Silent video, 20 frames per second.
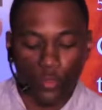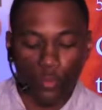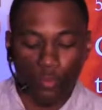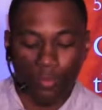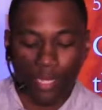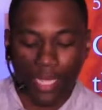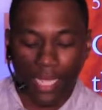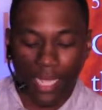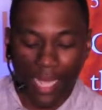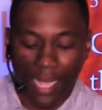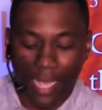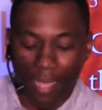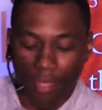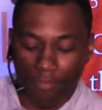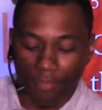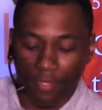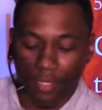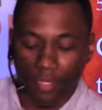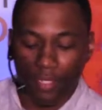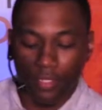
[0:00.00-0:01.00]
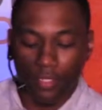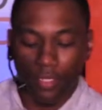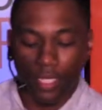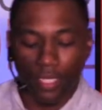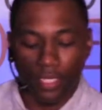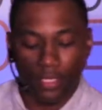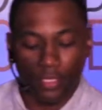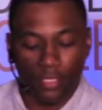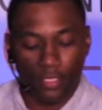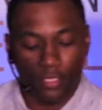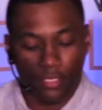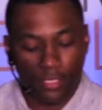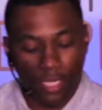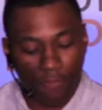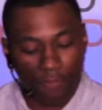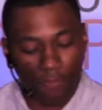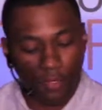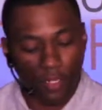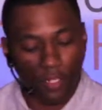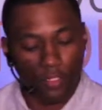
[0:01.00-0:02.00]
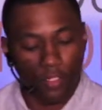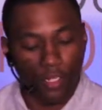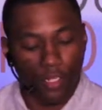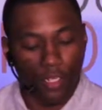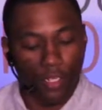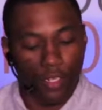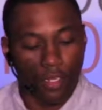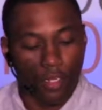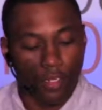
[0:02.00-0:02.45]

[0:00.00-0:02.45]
you may have suffered